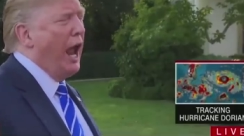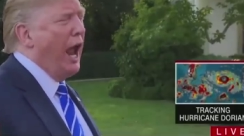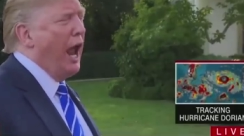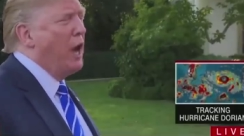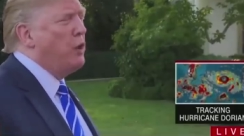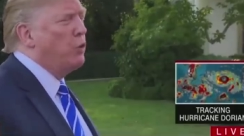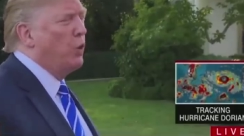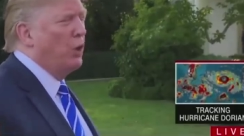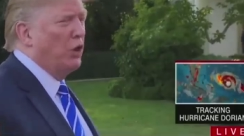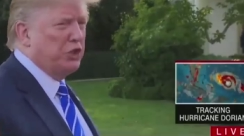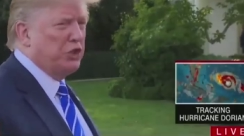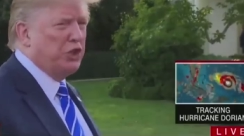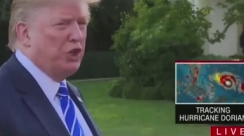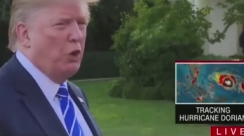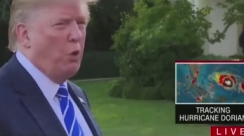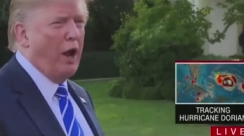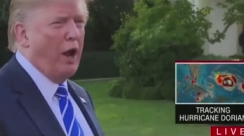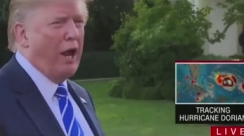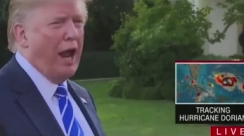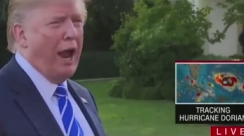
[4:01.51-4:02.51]
And we'll
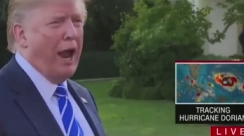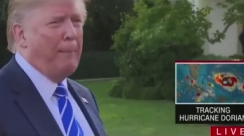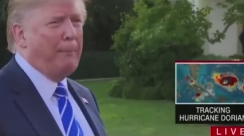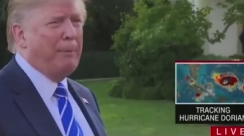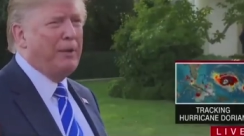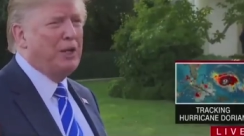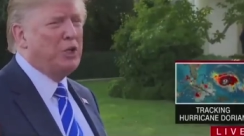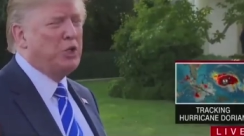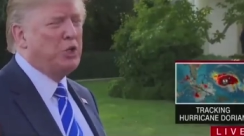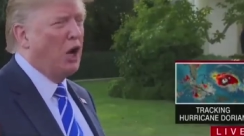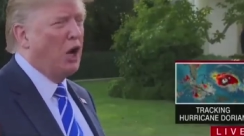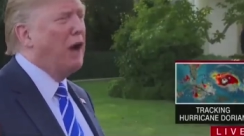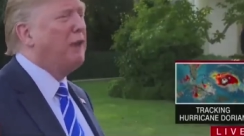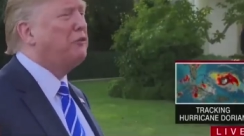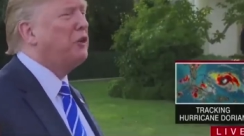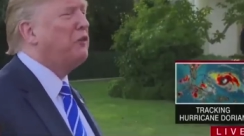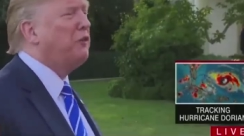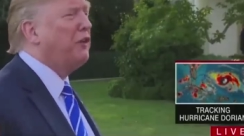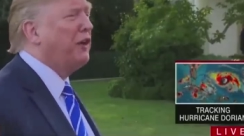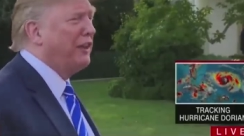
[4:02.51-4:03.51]
see what happens.
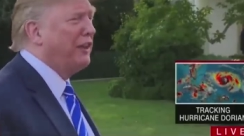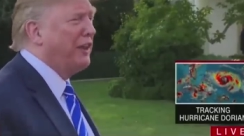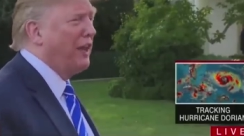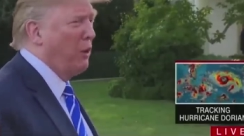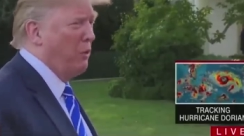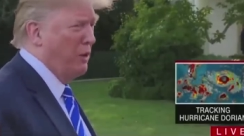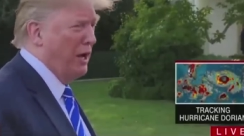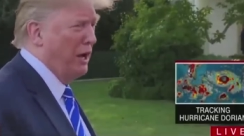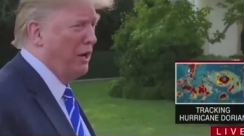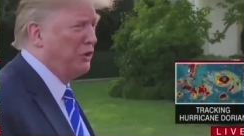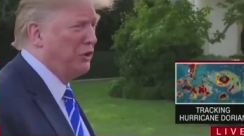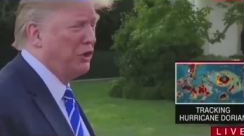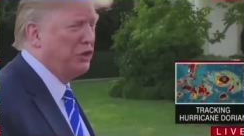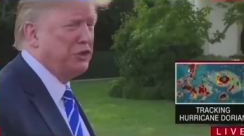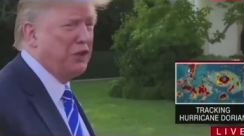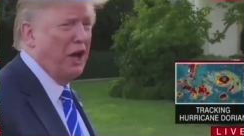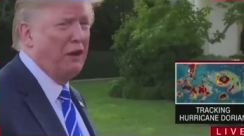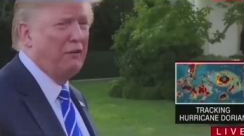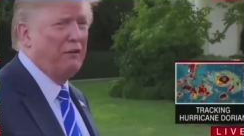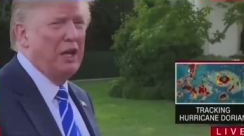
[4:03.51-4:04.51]
You'll have to figure that one out
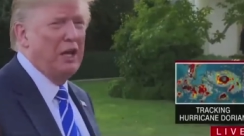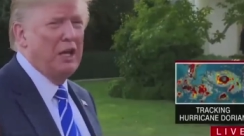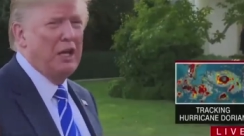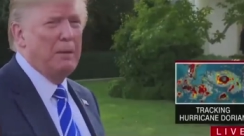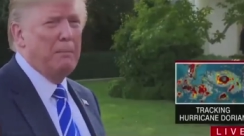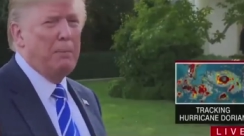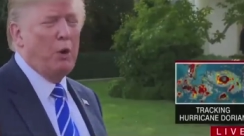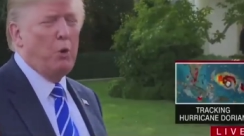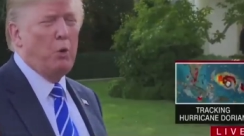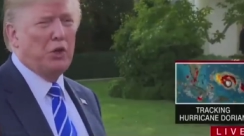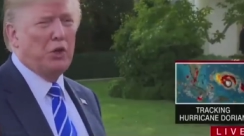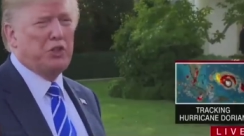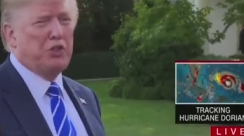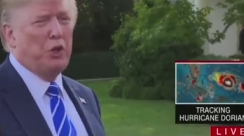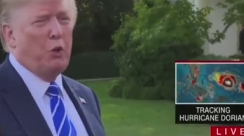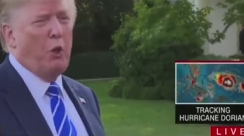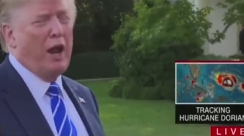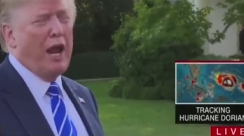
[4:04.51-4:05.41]
yourself. But we'll